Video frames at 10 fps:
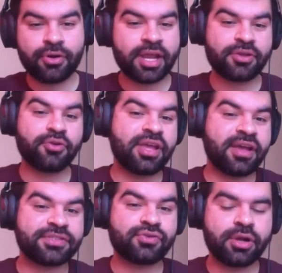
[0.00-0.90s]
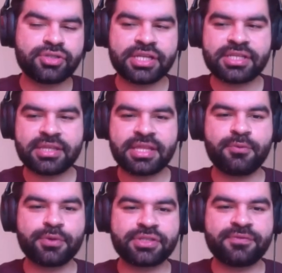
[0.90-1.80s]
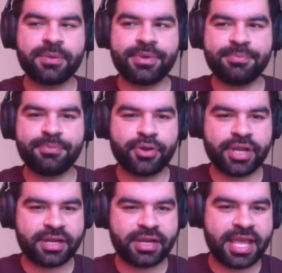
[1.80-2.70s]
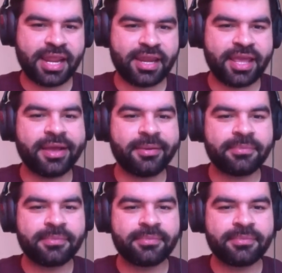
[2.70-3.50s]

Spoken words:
or I could have a strong chance at, that was the firm I put at 8 a.m.,